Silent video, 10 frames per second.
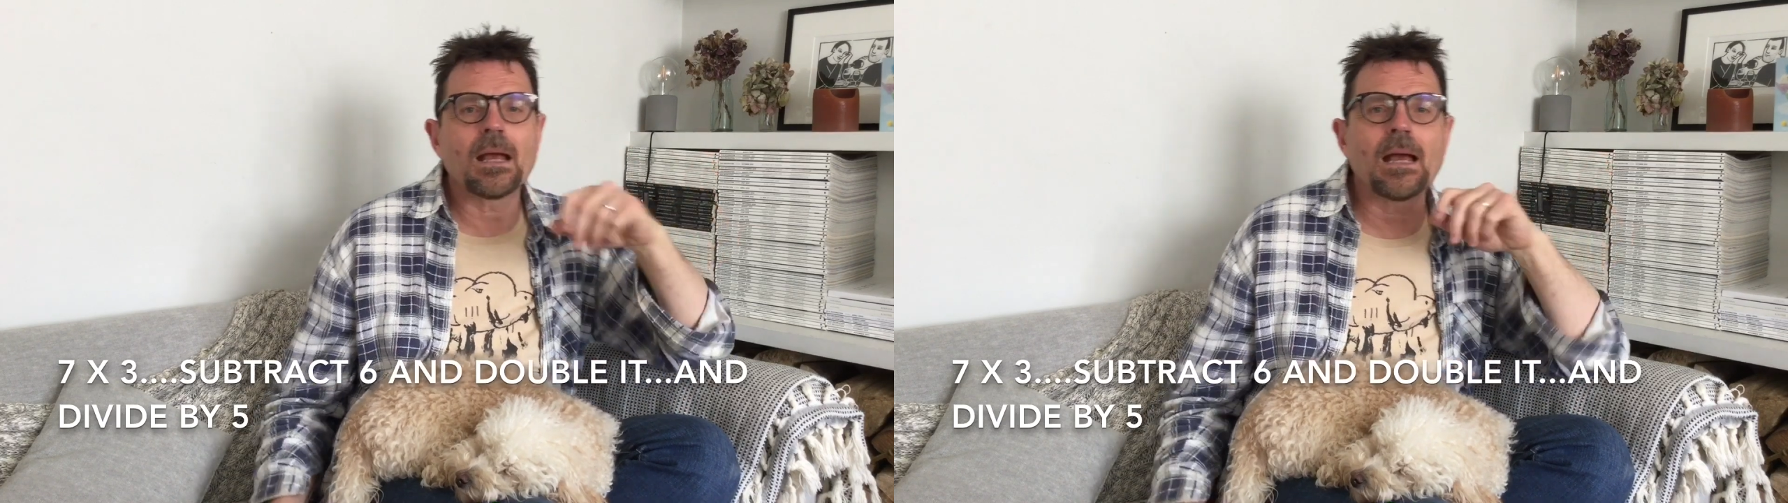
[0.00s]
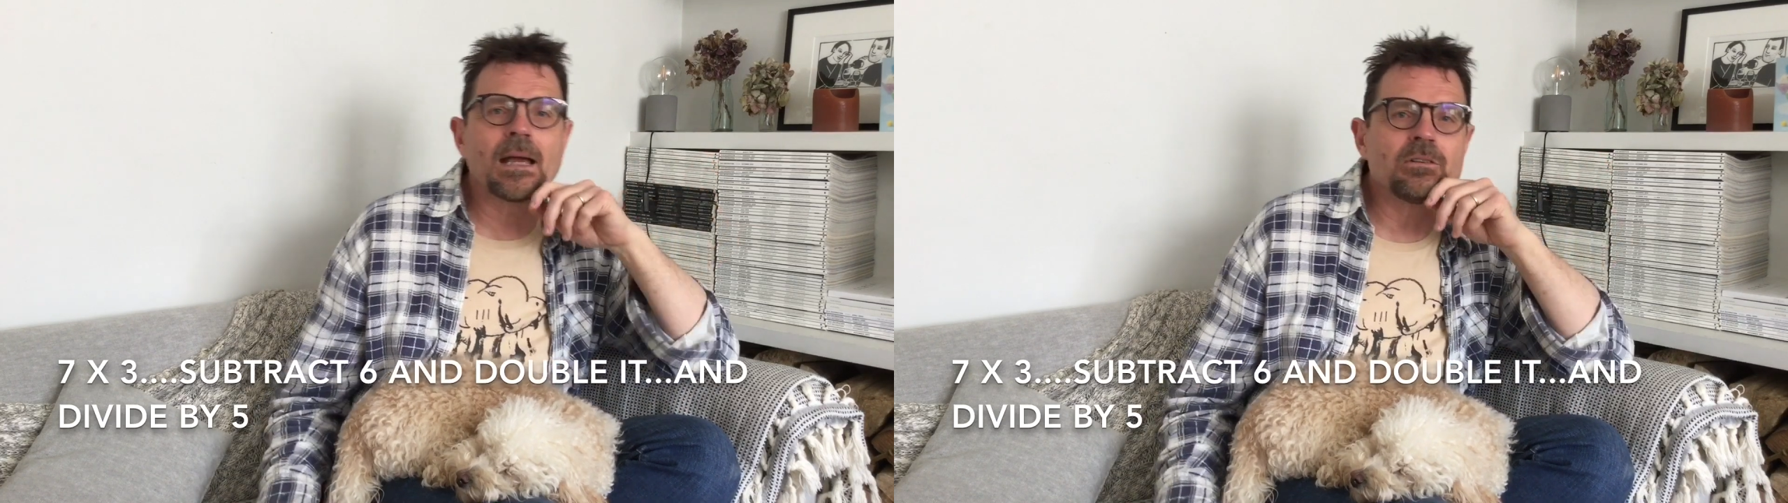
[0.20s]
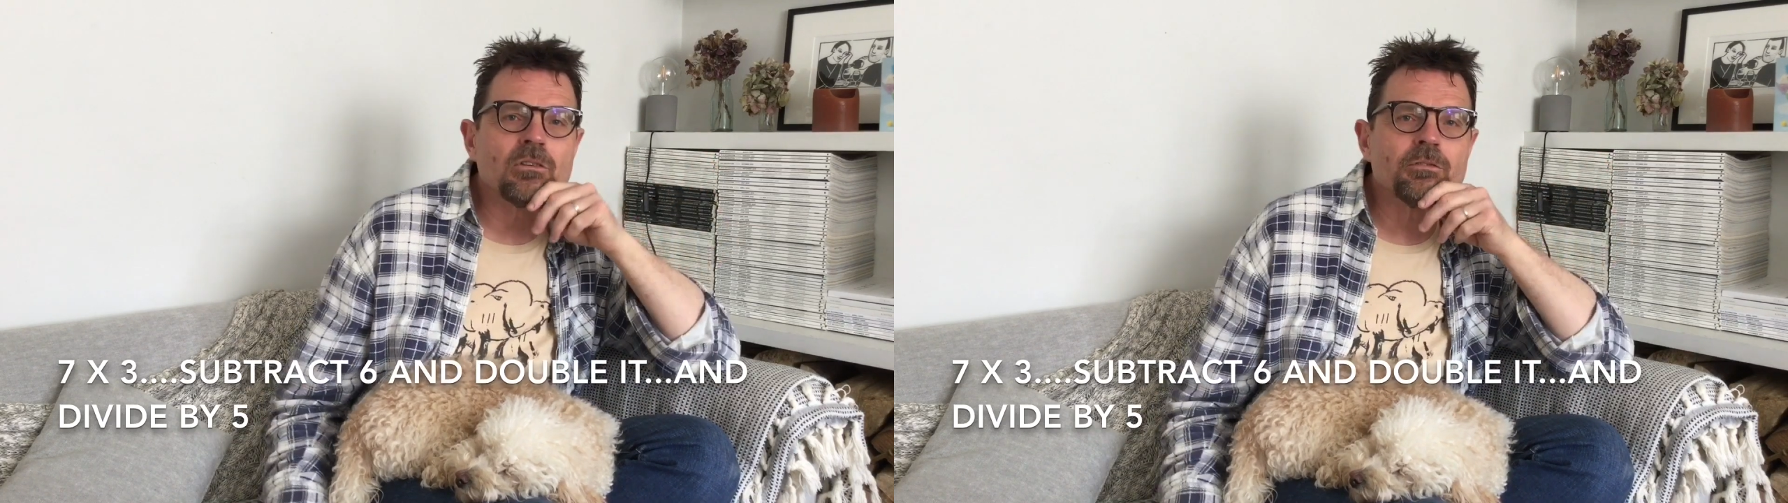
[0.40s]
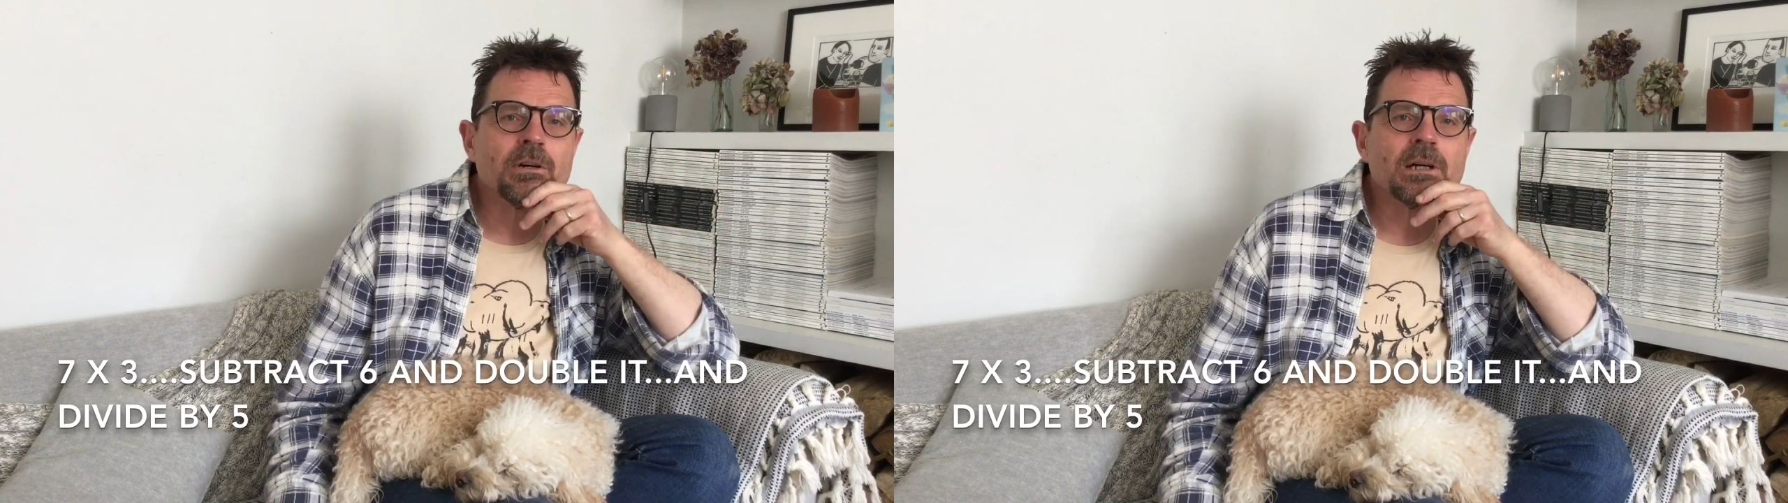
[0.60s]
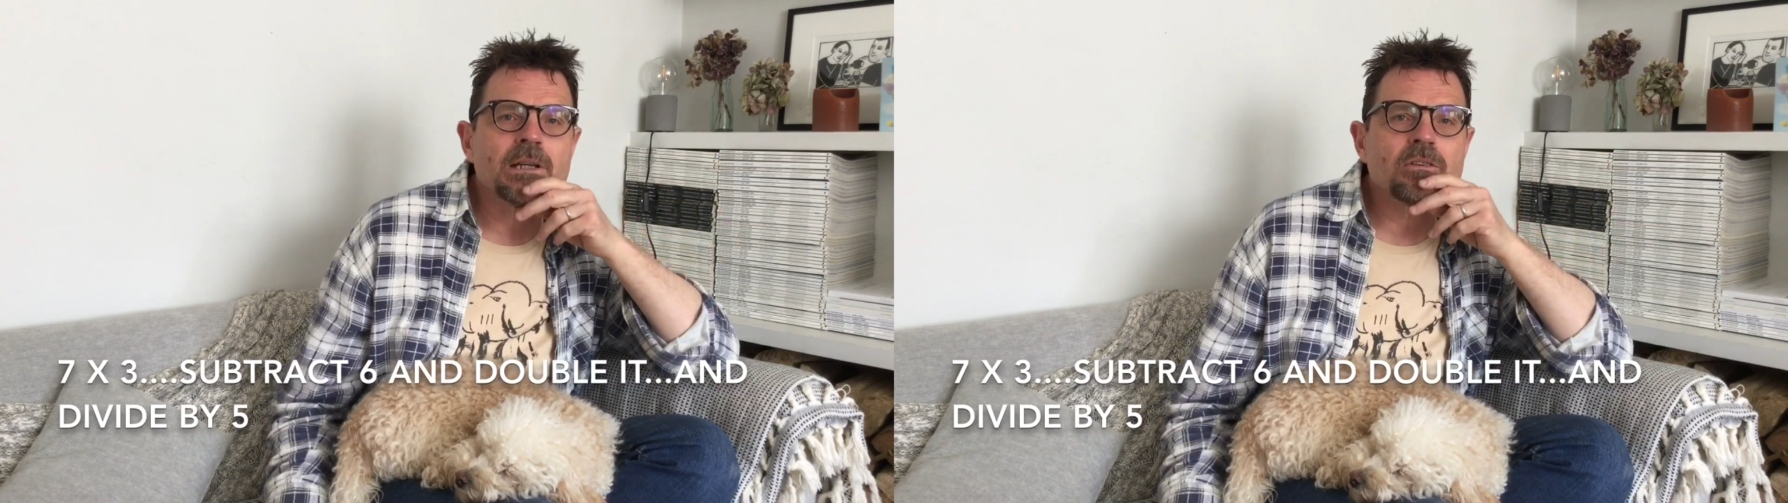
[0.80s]
and
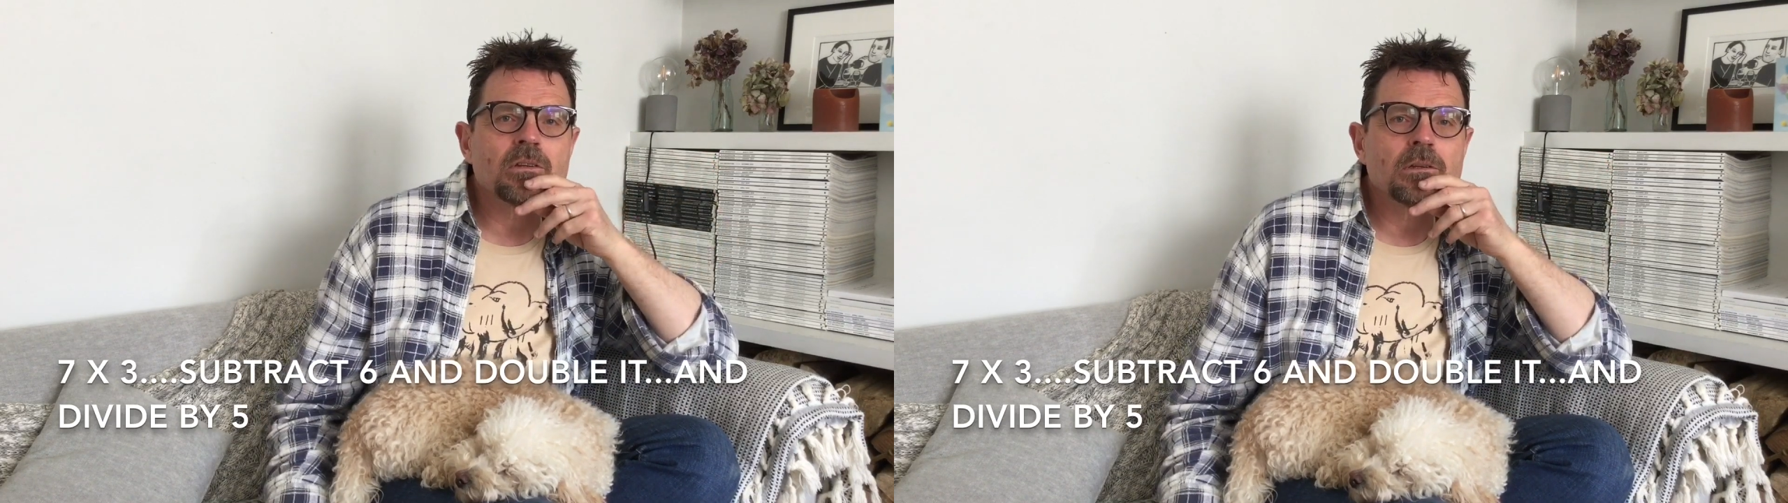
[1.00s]
divide